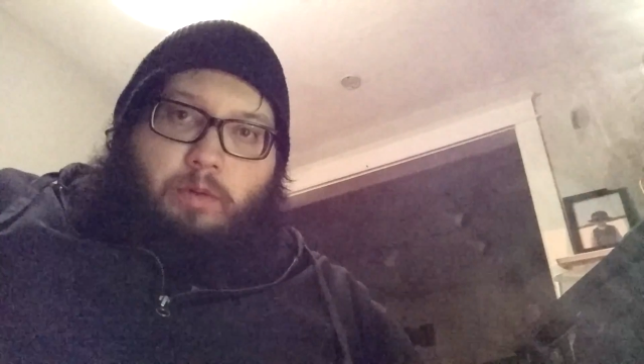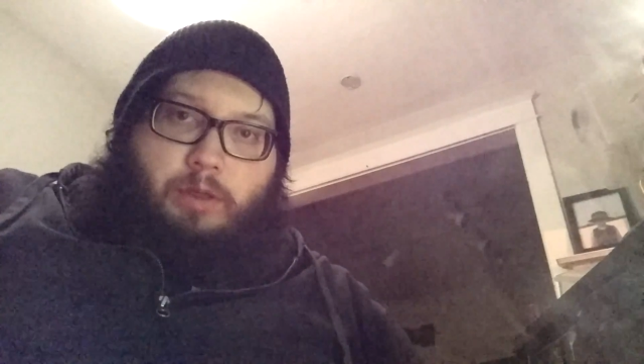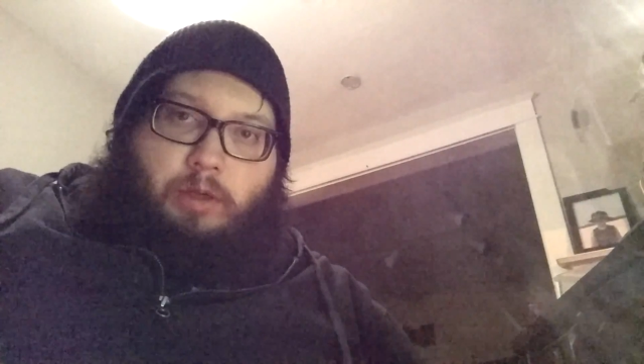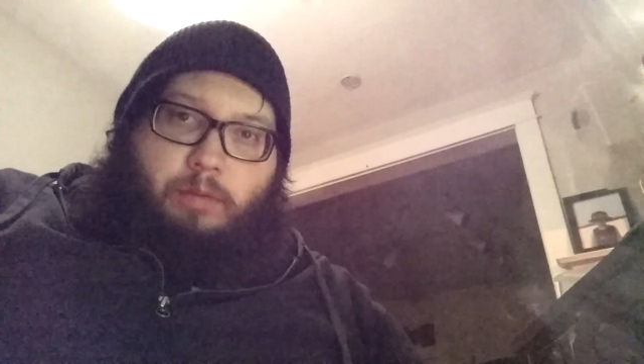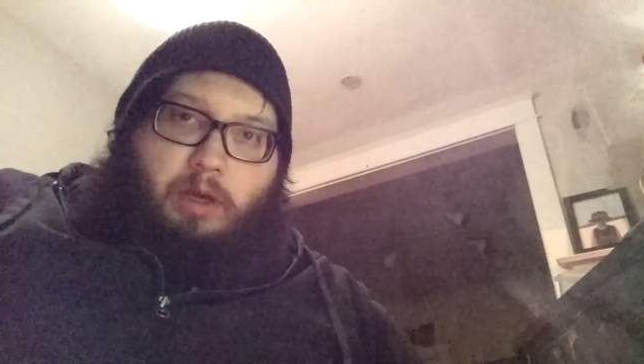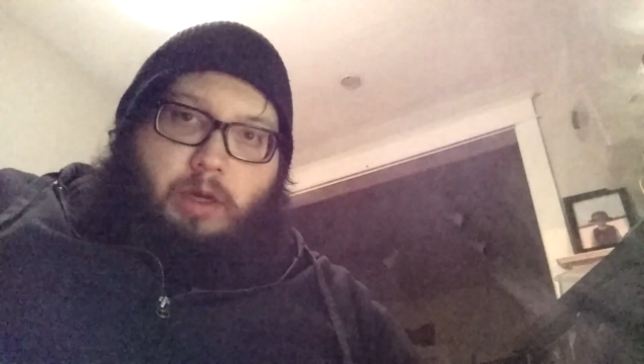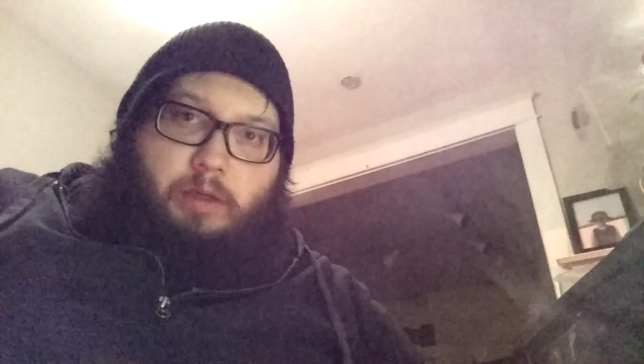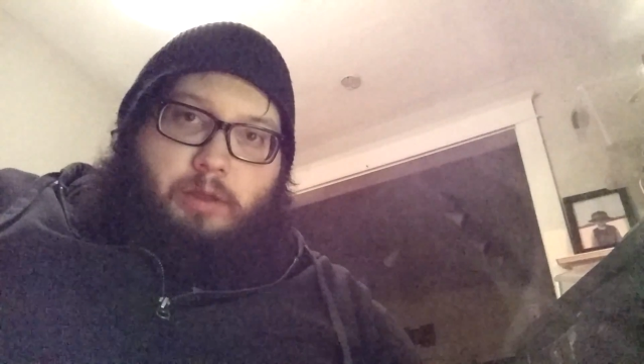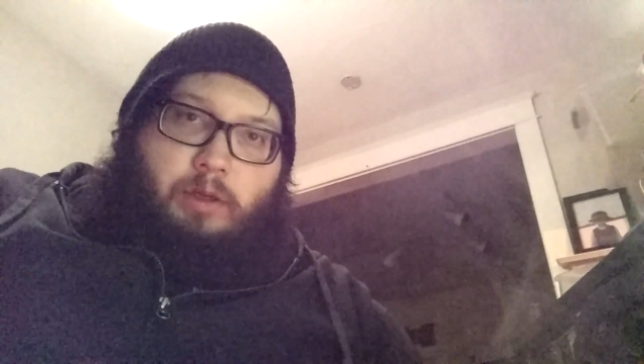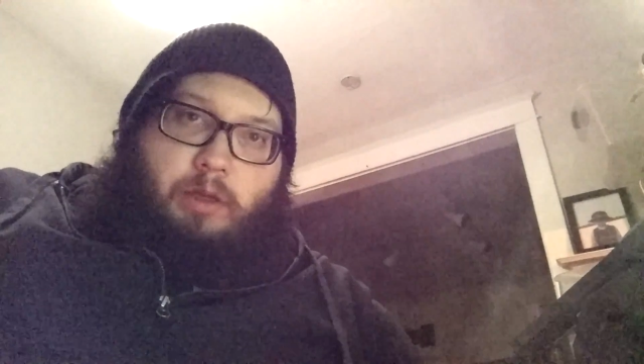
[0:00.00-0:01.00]
What's up,
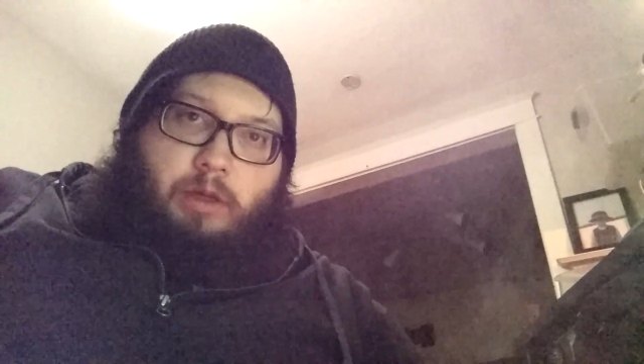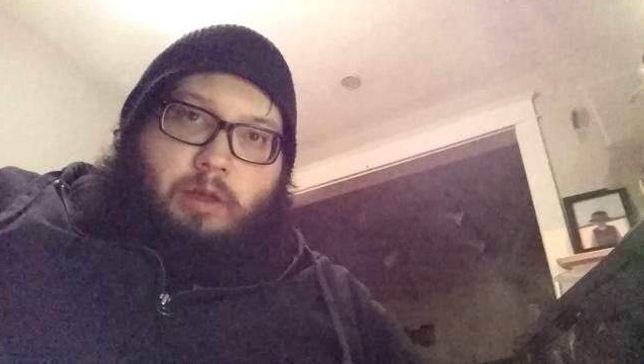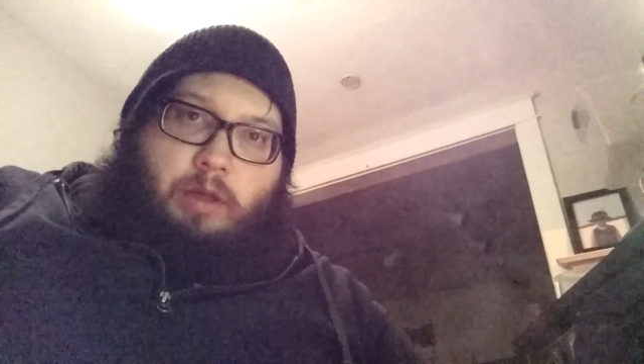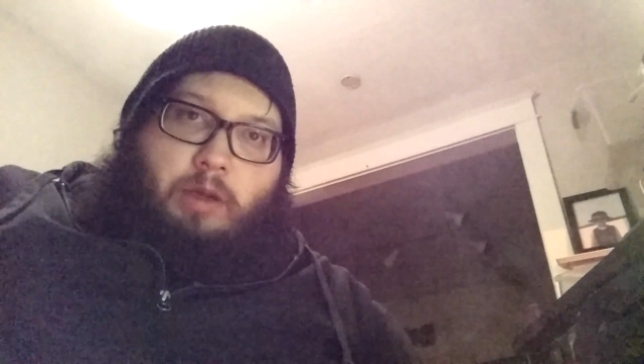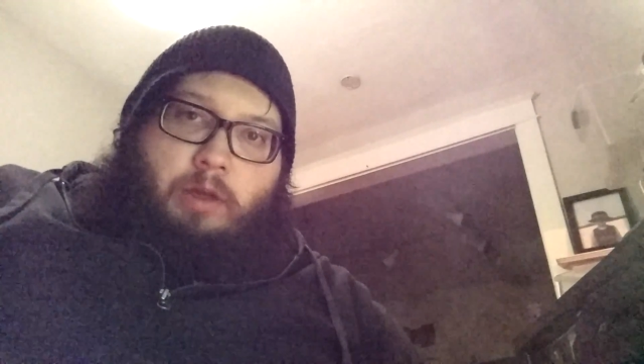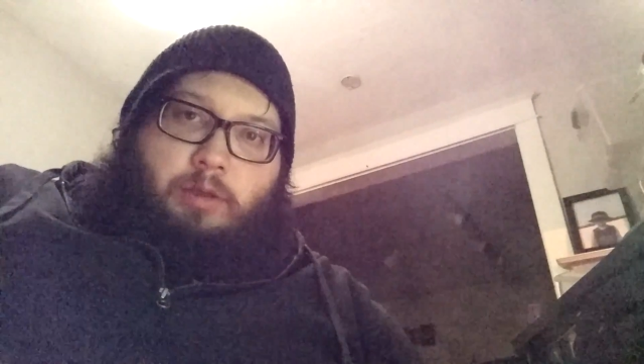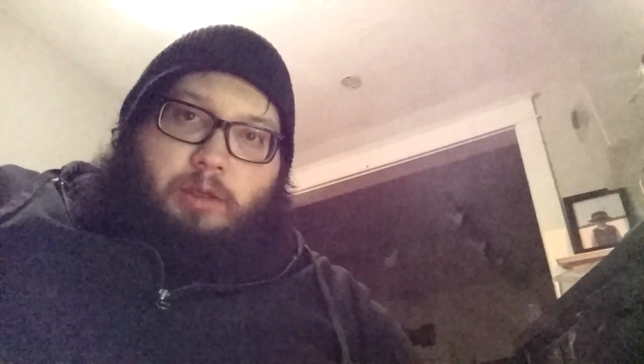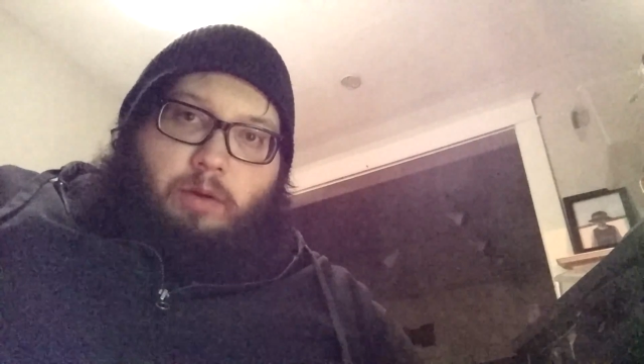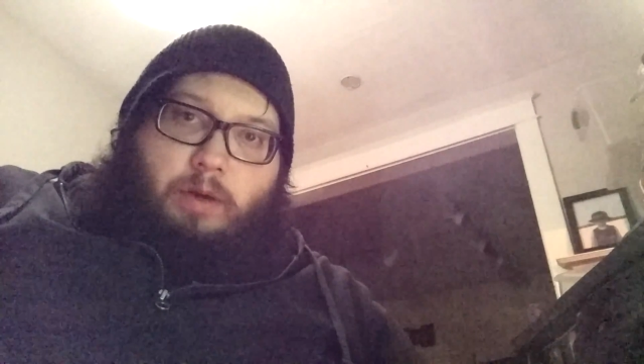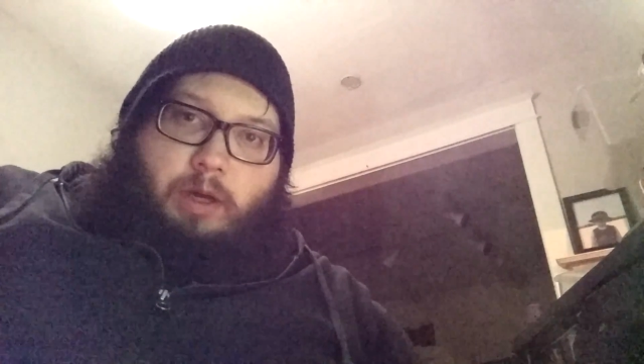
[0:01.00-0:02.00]
guys?
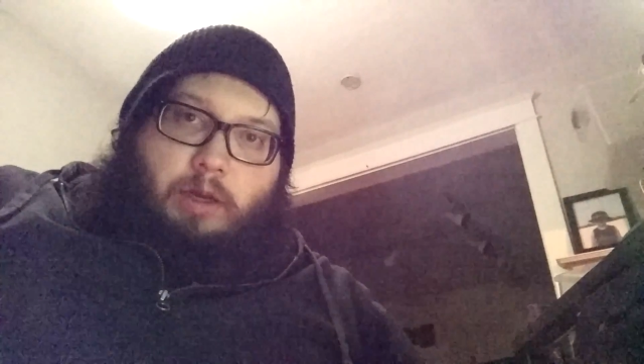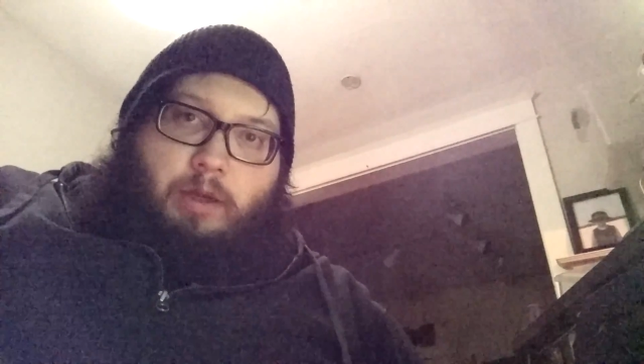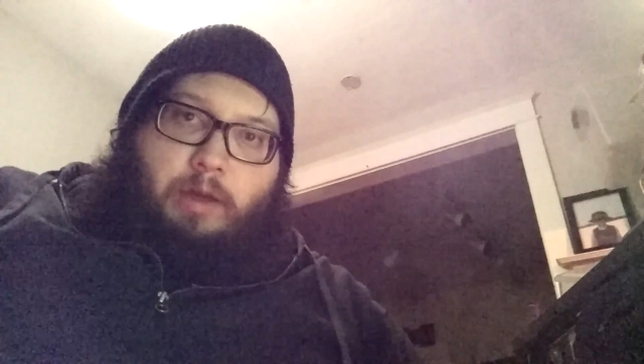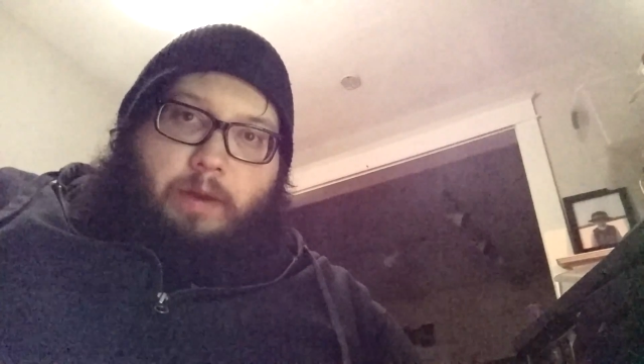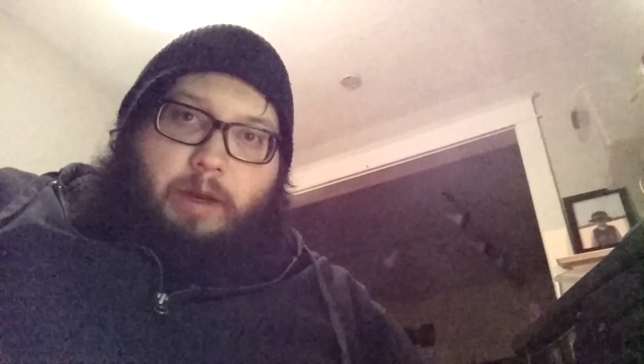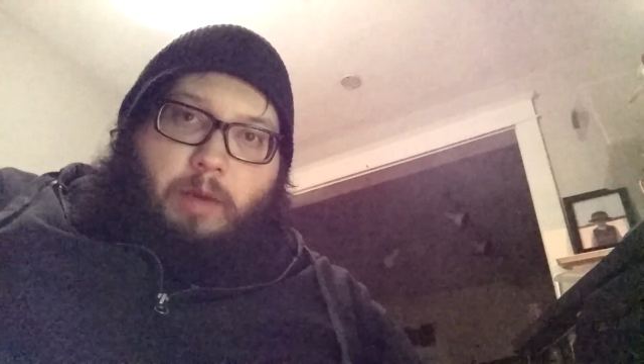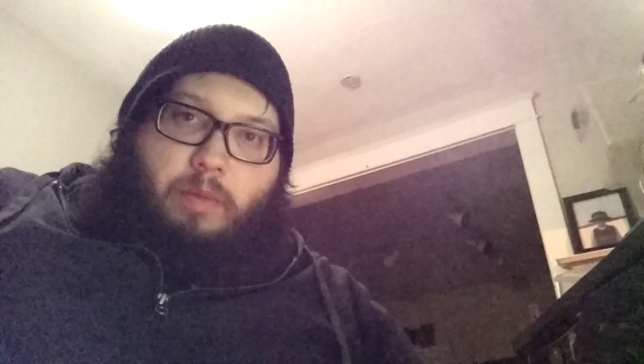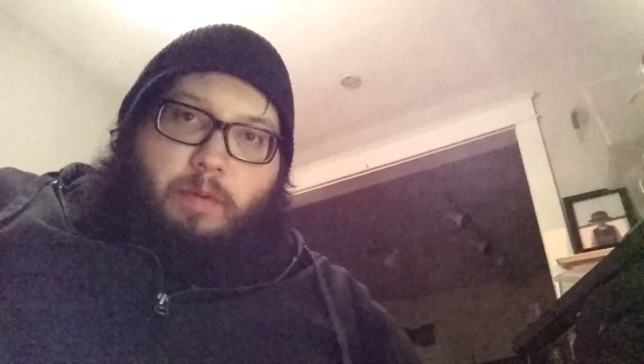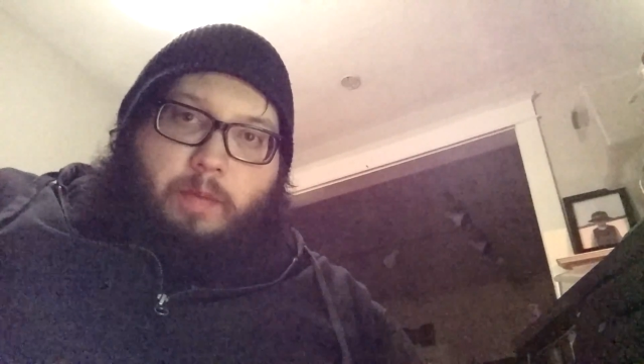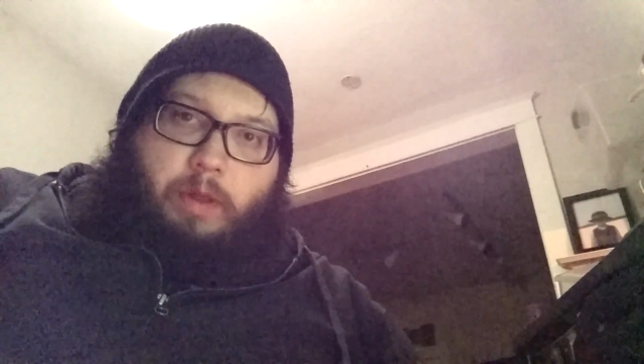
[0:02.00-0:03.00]
So, I've had a
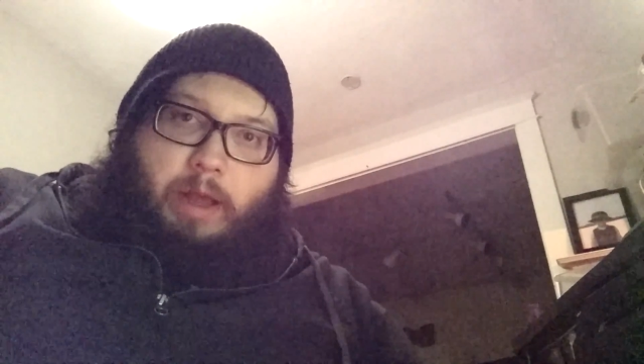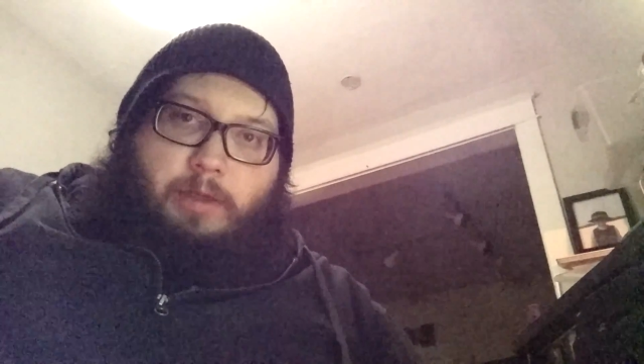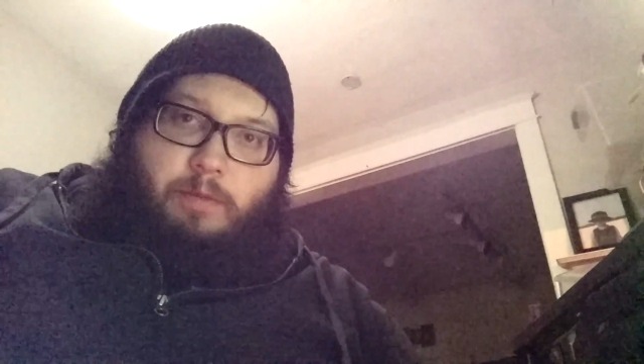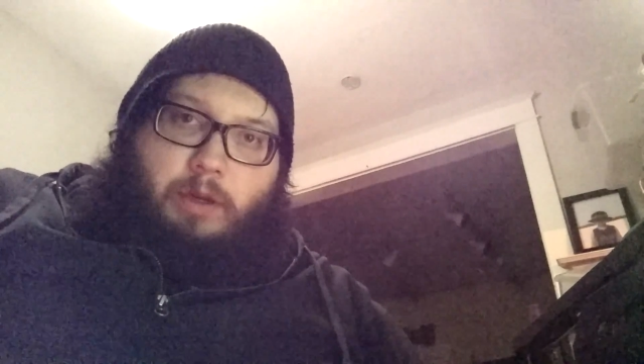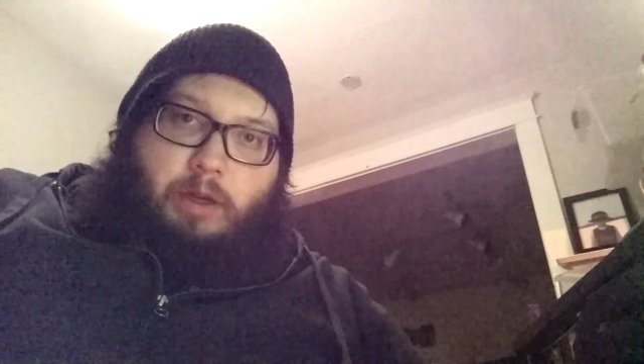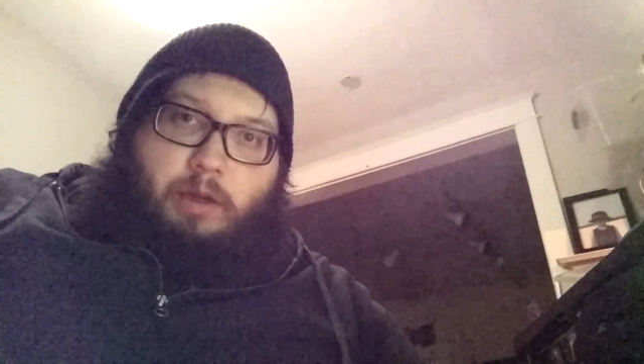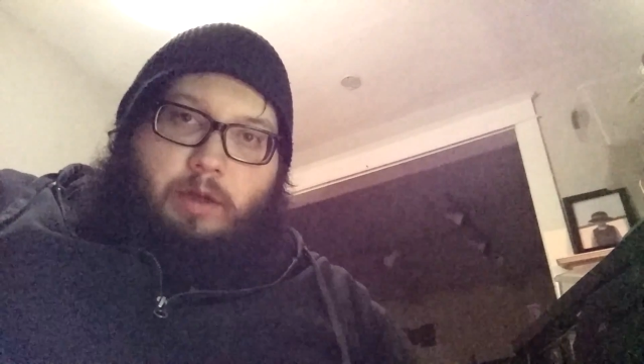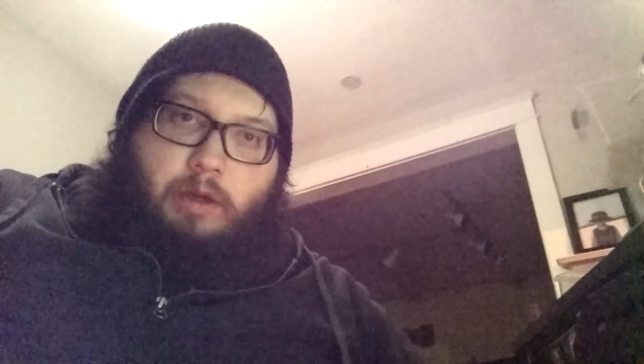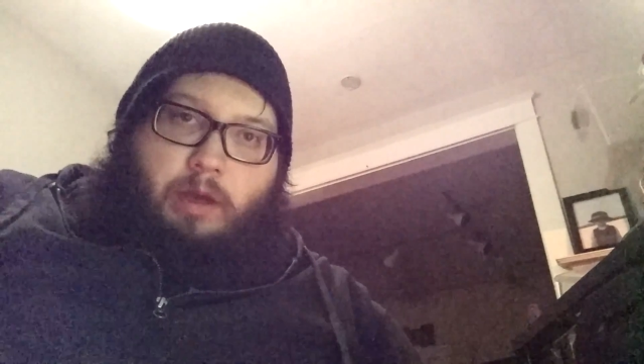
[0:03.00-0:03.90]
couple of people ask me